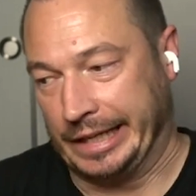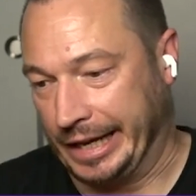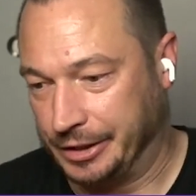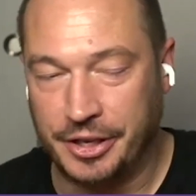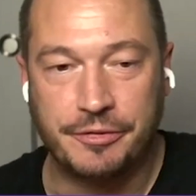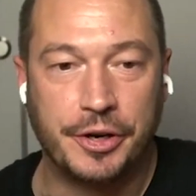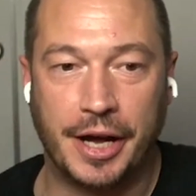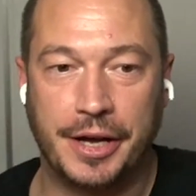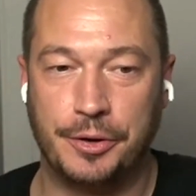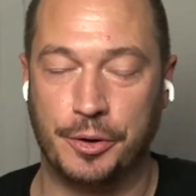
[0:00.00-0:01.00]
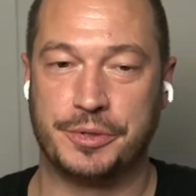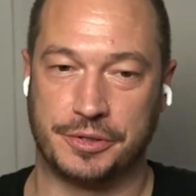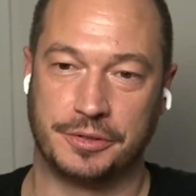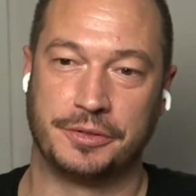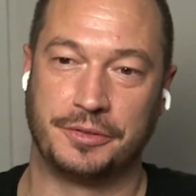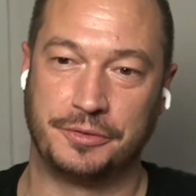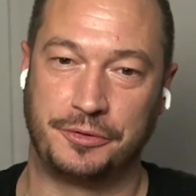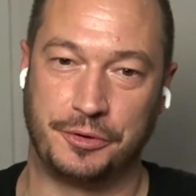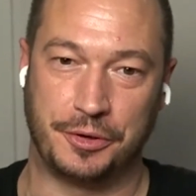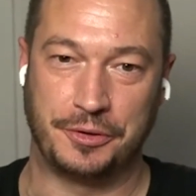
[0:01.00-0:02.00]
I don't have very high hopes
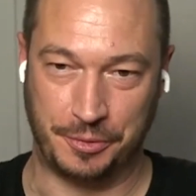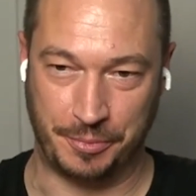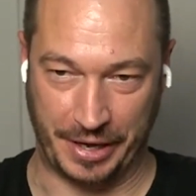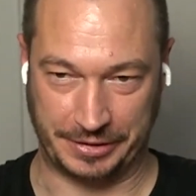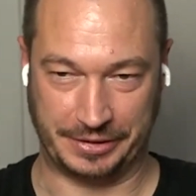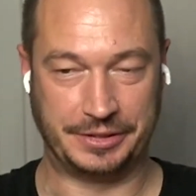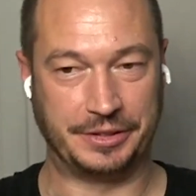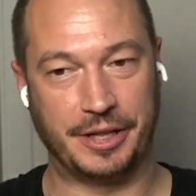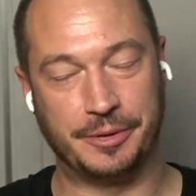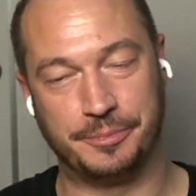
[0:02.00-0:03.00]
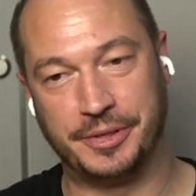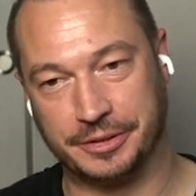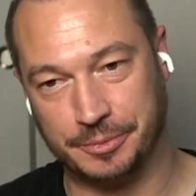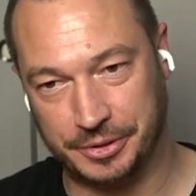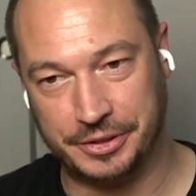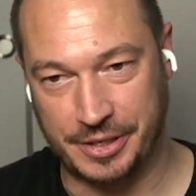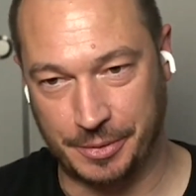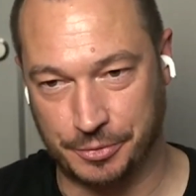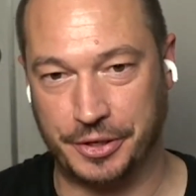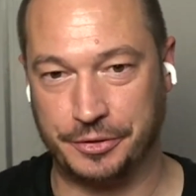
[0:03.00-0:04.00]
for humanity to develop that complete
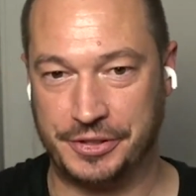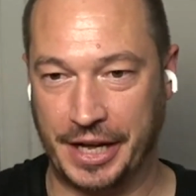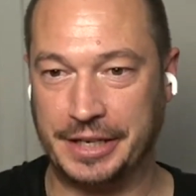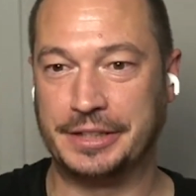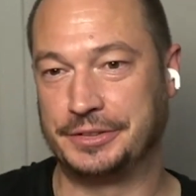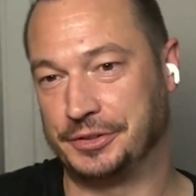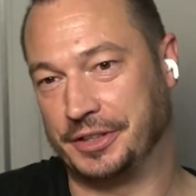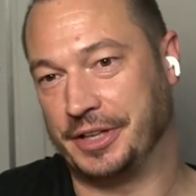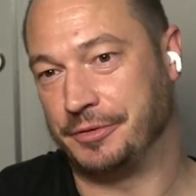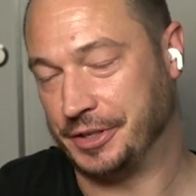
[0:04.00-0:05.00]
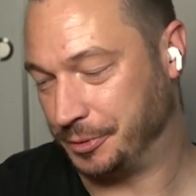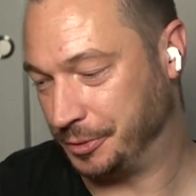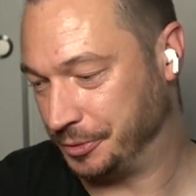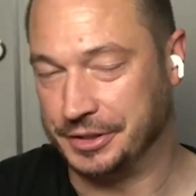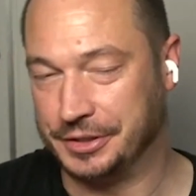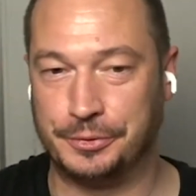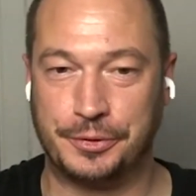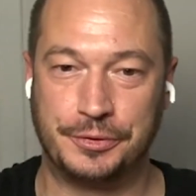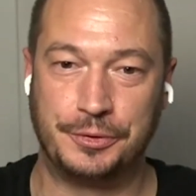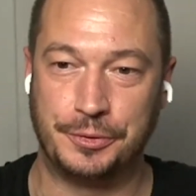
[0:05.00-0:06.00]
conceptual understanding to the level that we would need in
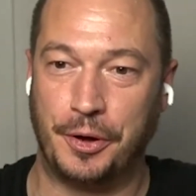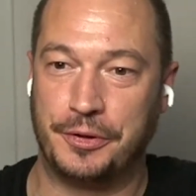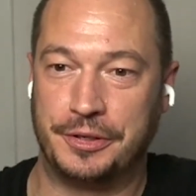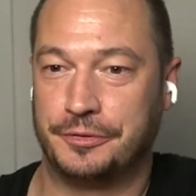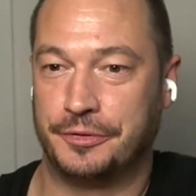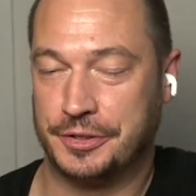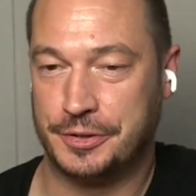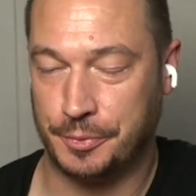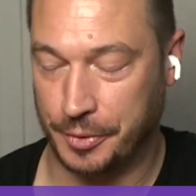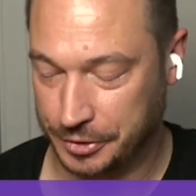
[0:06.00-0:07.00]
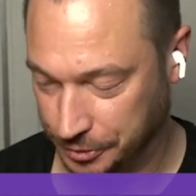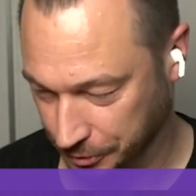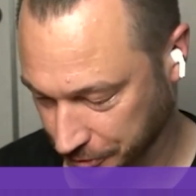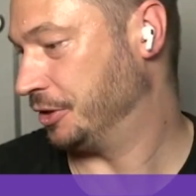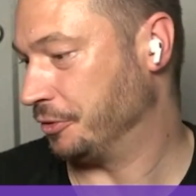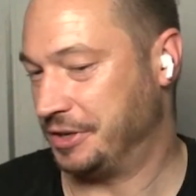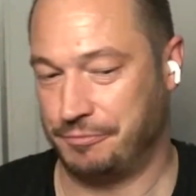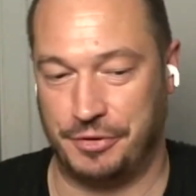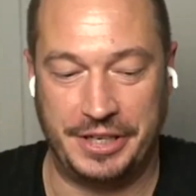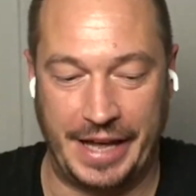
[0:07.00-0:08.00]
order to do all the interventions we want to do. We don't
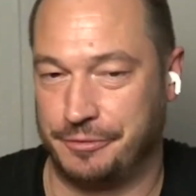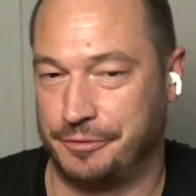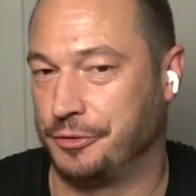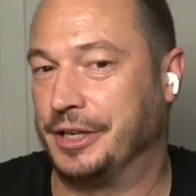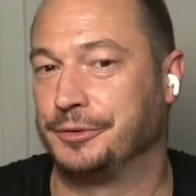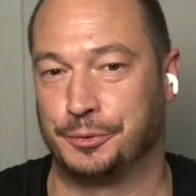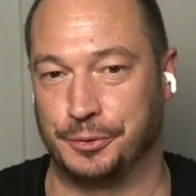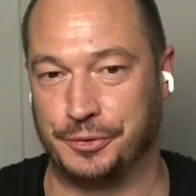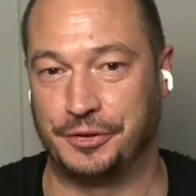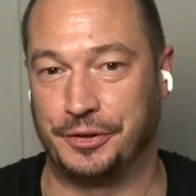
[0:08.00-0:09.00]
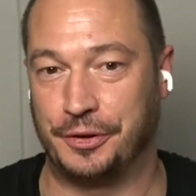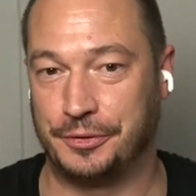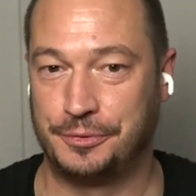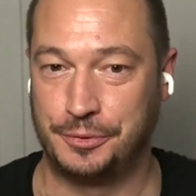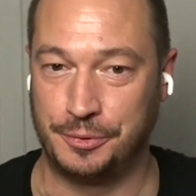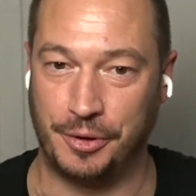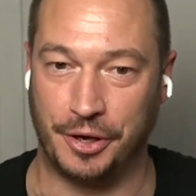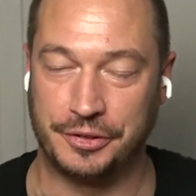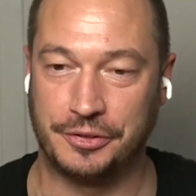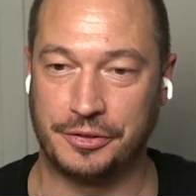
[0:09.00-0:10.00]
really have great tools in our
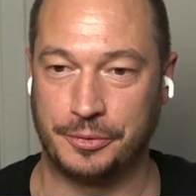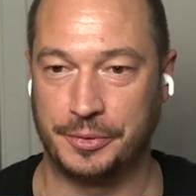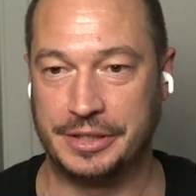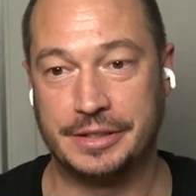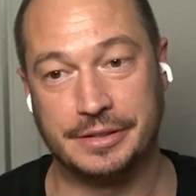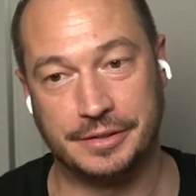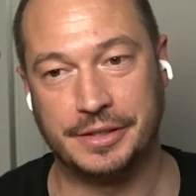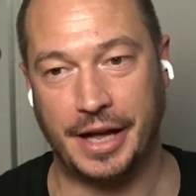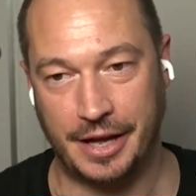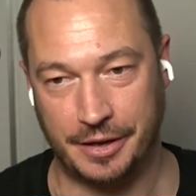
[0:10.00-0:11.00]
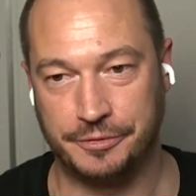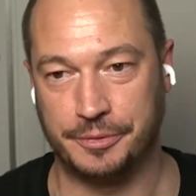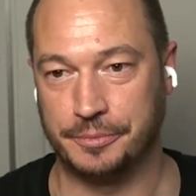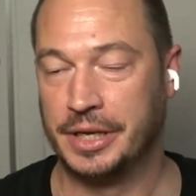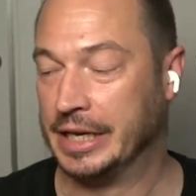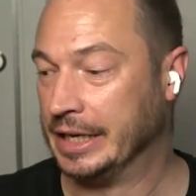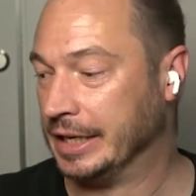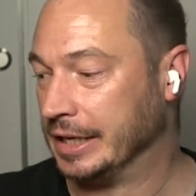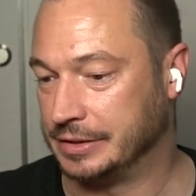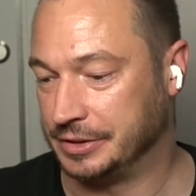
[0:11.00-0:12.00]
toolbox, or we didn't have them
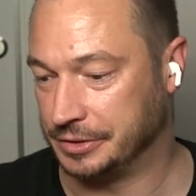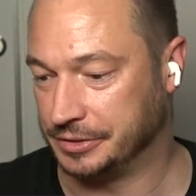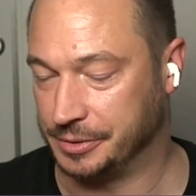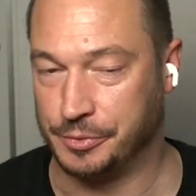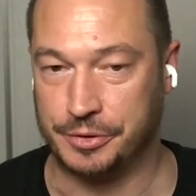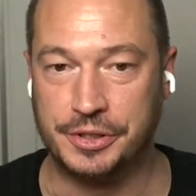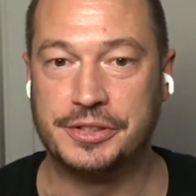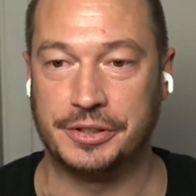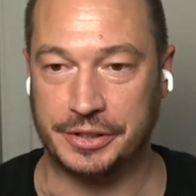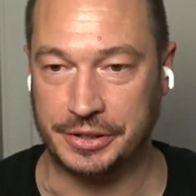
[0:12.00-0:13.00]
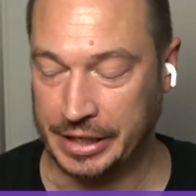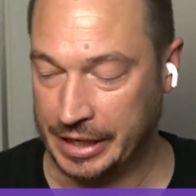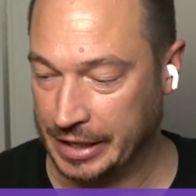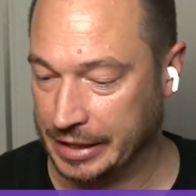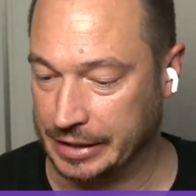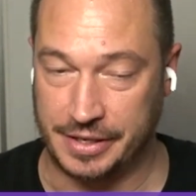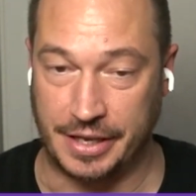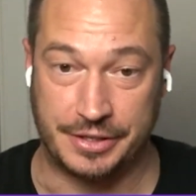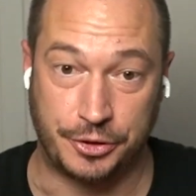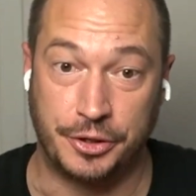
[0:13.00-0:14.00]
until somewhat recently as
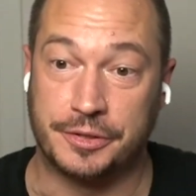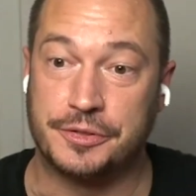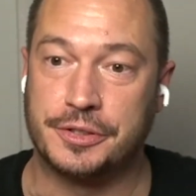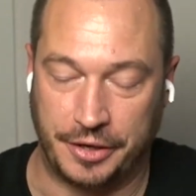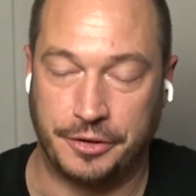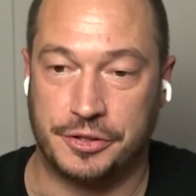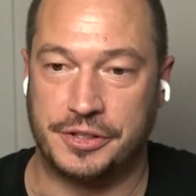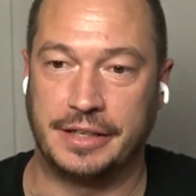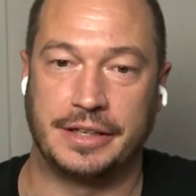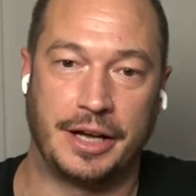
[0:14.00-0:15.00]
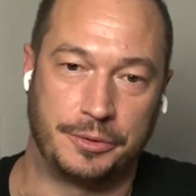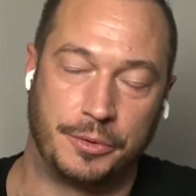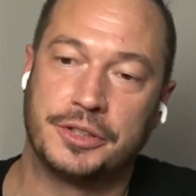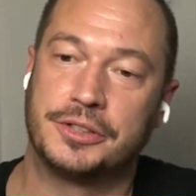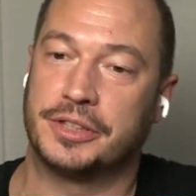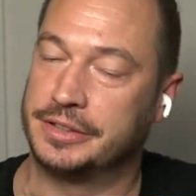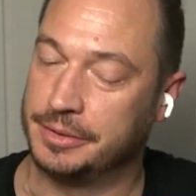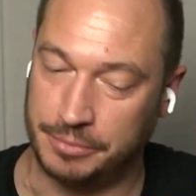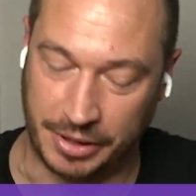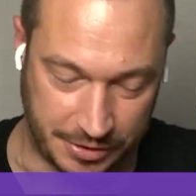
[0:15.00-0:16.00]
alternatives to understanding how it works, and
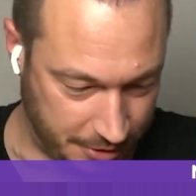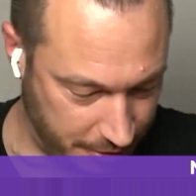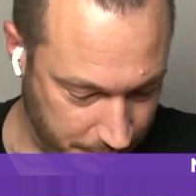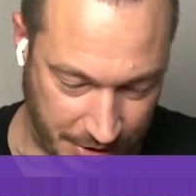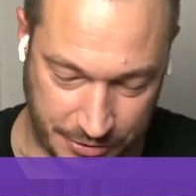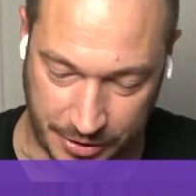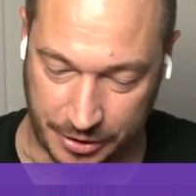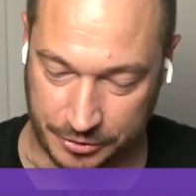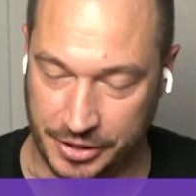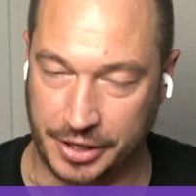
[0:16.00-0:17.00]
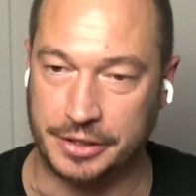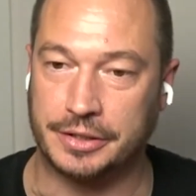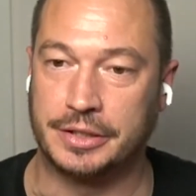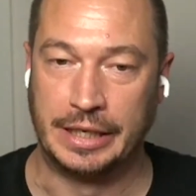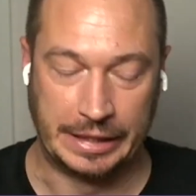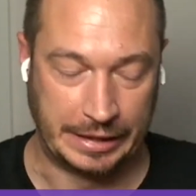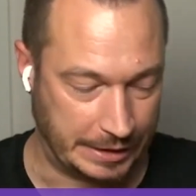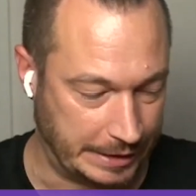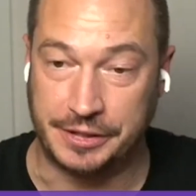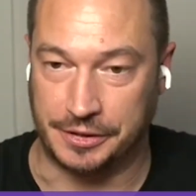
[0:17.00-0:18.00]
then basically based on that understanding,
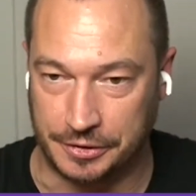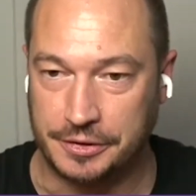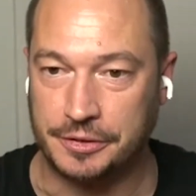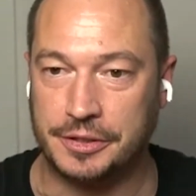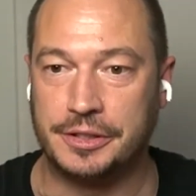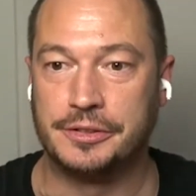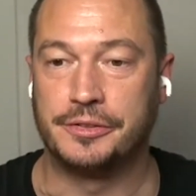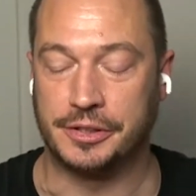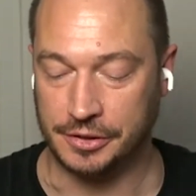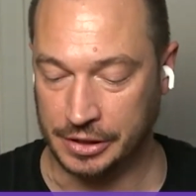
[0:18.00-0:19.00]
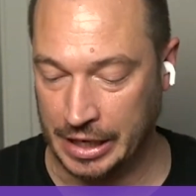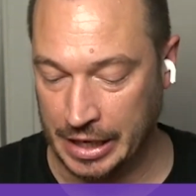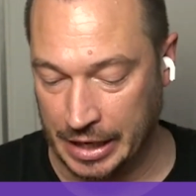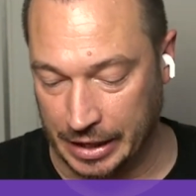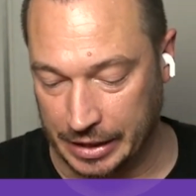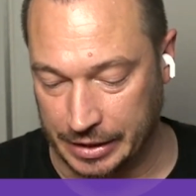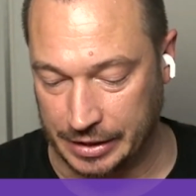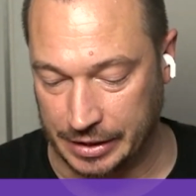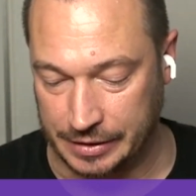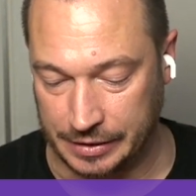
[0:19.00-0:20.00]
fixing it if it needs fixing.
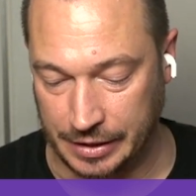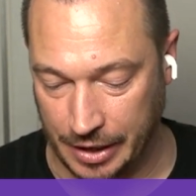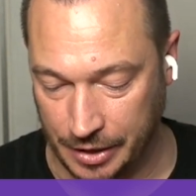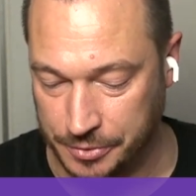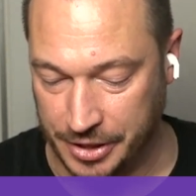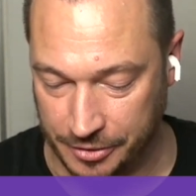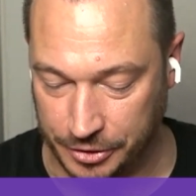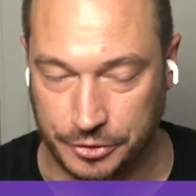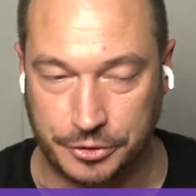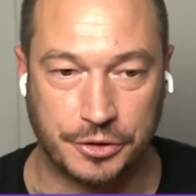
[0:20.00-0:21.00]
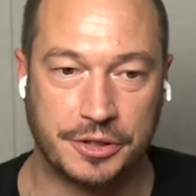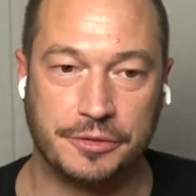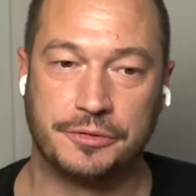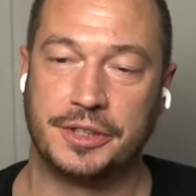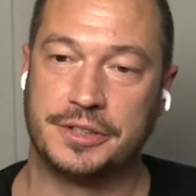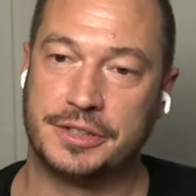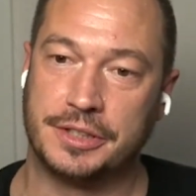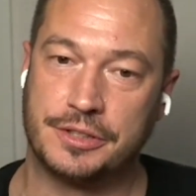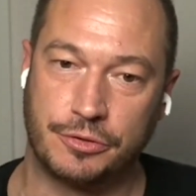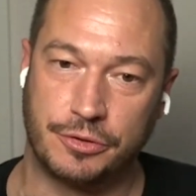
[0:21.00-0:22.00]
And I think now we have an alternative that's an
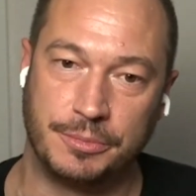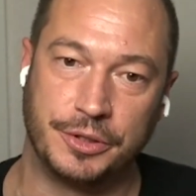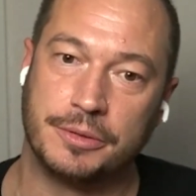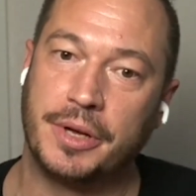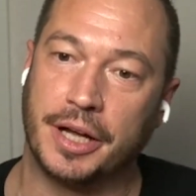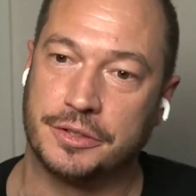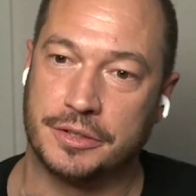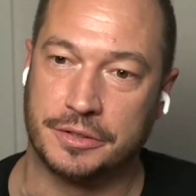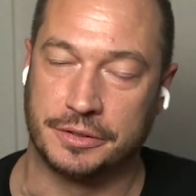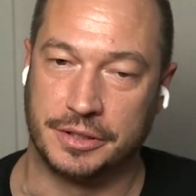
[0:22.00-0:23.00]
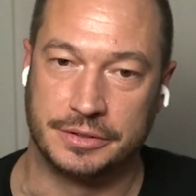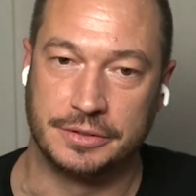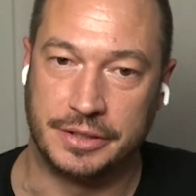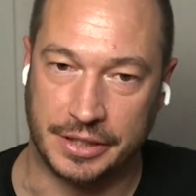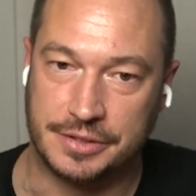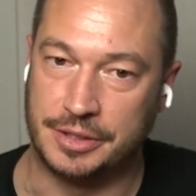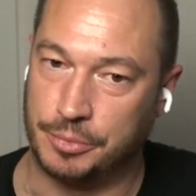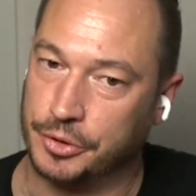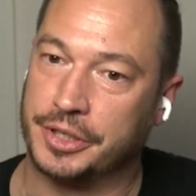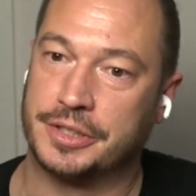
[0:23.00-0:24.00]
extremely good match, and that's deep
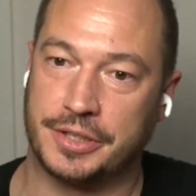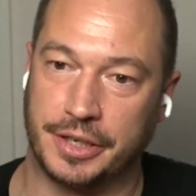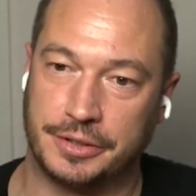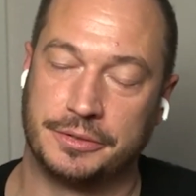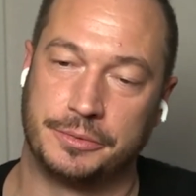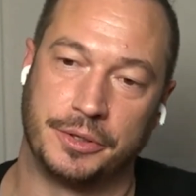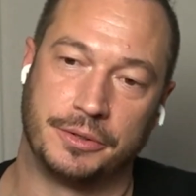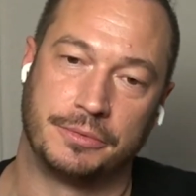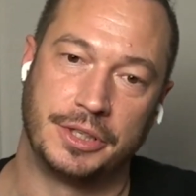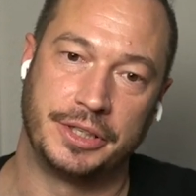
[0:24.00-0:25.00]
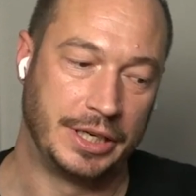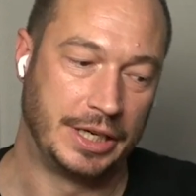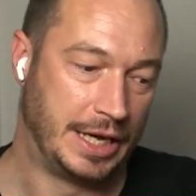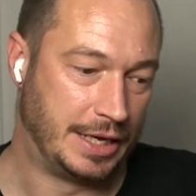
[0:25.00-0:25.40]
learning at scale, where really